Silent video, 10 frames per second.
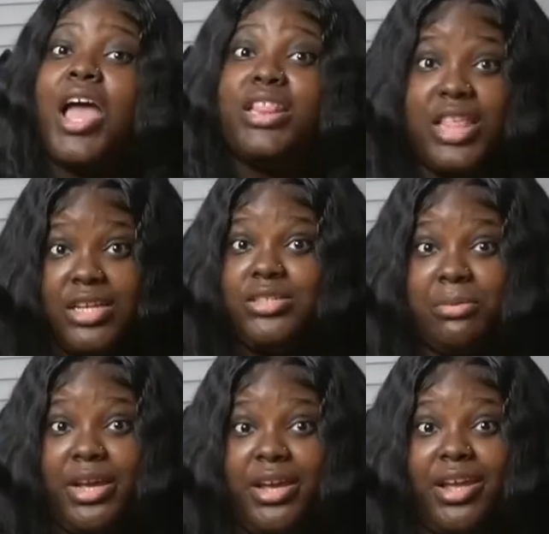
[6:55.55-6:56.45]
That's the
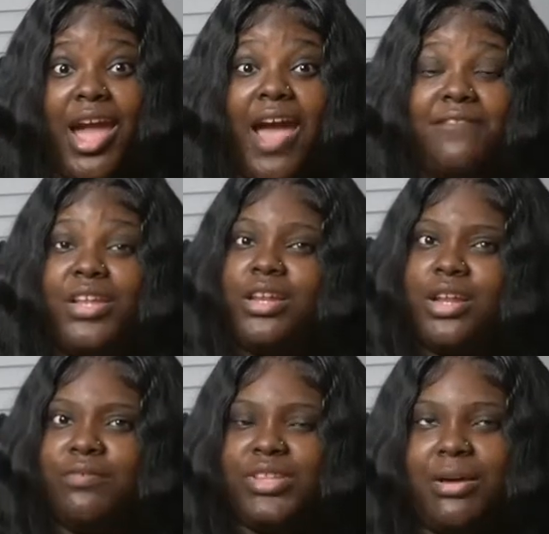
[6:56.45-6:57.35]
bag. I fell in
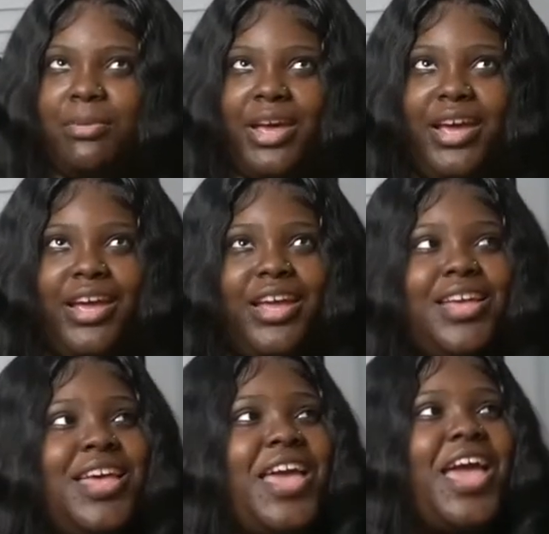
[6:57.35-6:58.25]
love with that bag
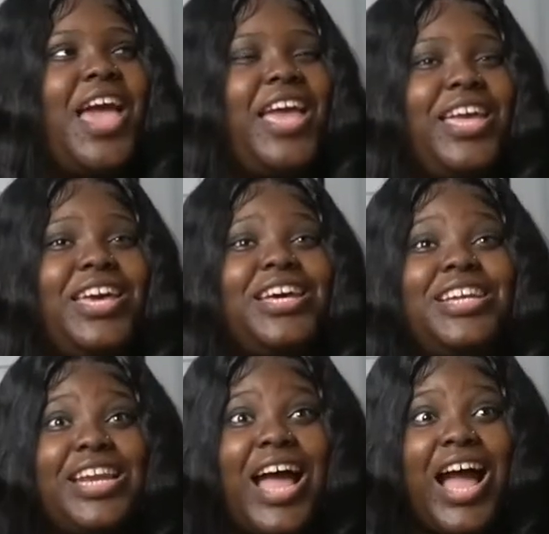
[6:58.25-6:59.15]
and
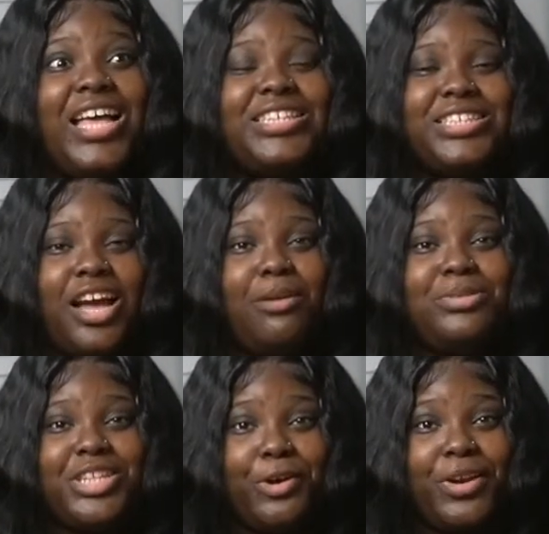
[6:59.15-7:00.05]
could not stop
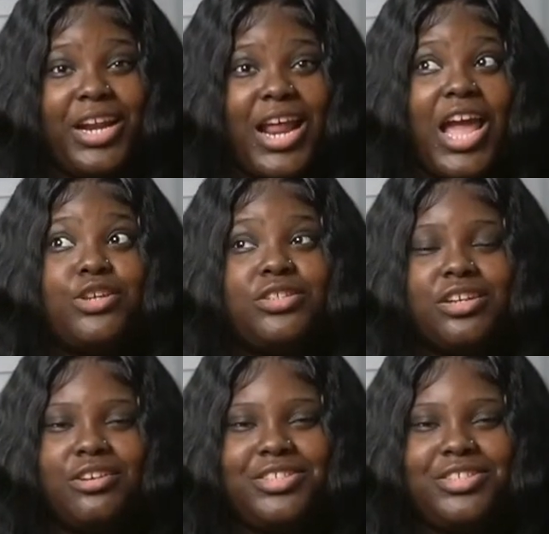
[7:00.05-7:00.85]
staring at it. I used to go